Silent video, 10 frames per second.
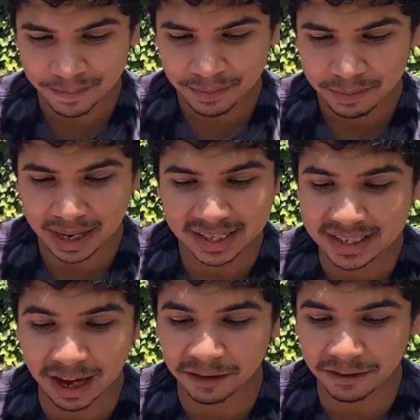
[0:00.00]
By
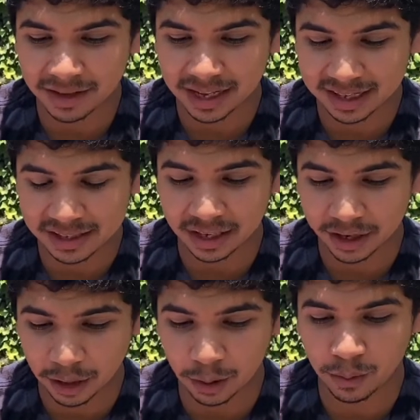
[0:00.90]
itself, it's a
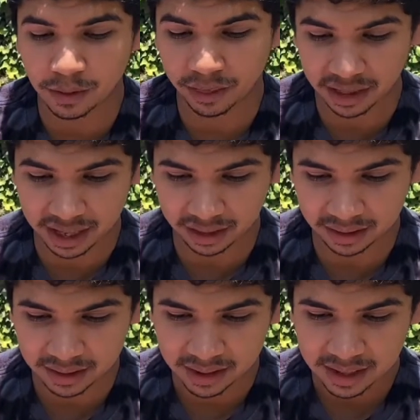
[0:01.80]
no thing.
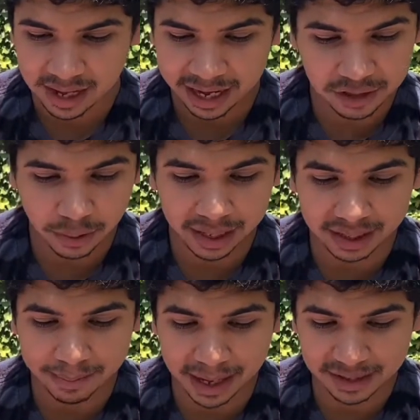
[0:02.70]
It's really
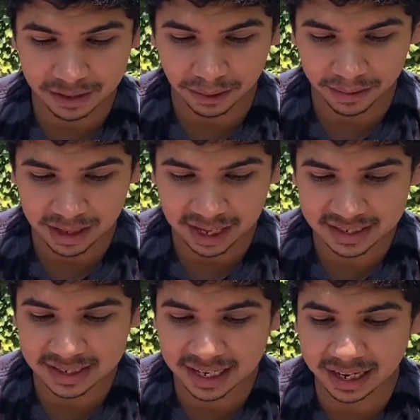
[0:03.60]
mental. It's
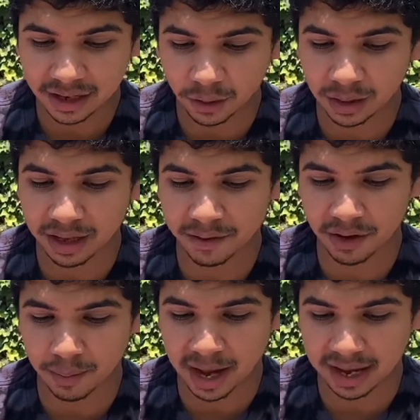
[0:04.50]
seen only of your
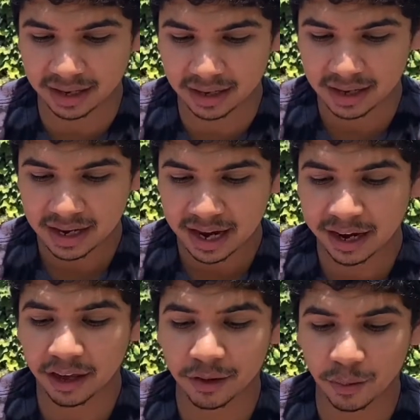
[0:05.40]
mind. In
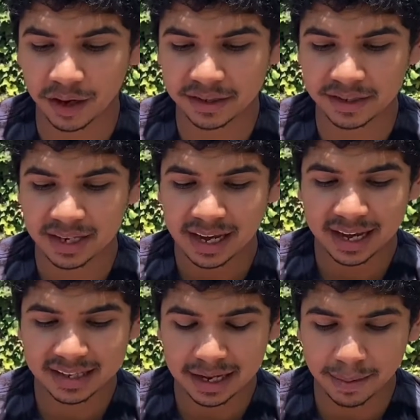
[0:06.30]
other words,
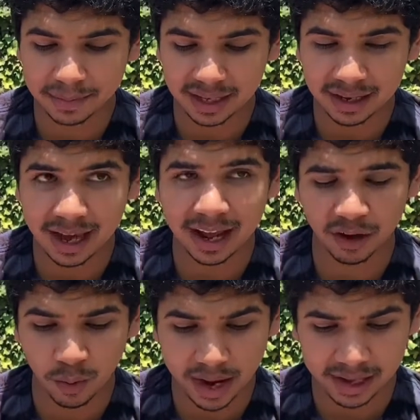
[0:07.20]
it's empty and
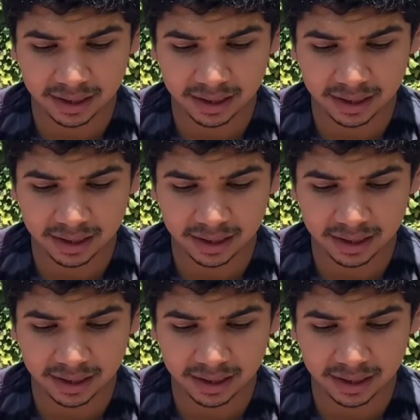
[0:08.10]
awake.